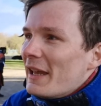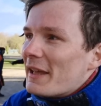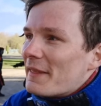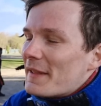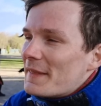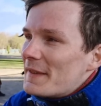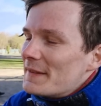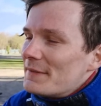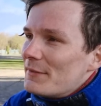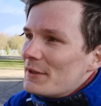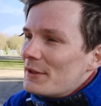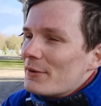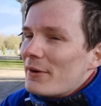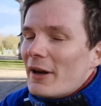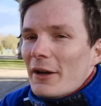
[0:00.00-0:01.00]
And in this
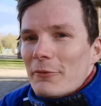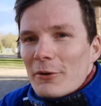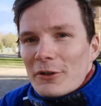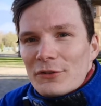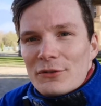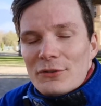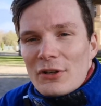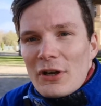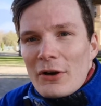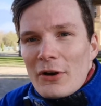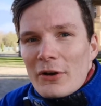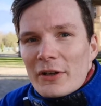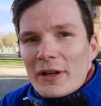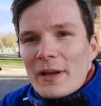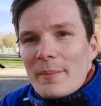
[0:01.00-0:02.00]
video, I want to
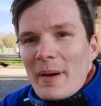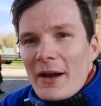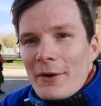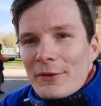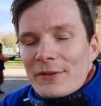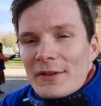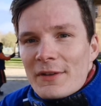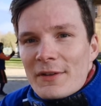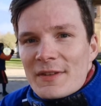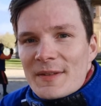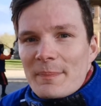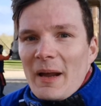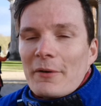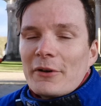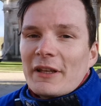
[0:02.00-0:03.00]
talk about
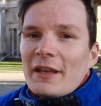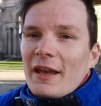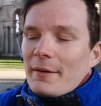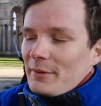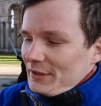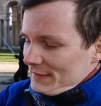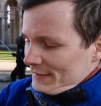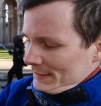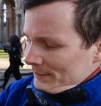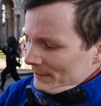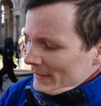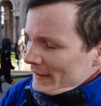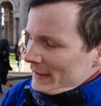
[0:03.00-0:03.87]
sparring habits.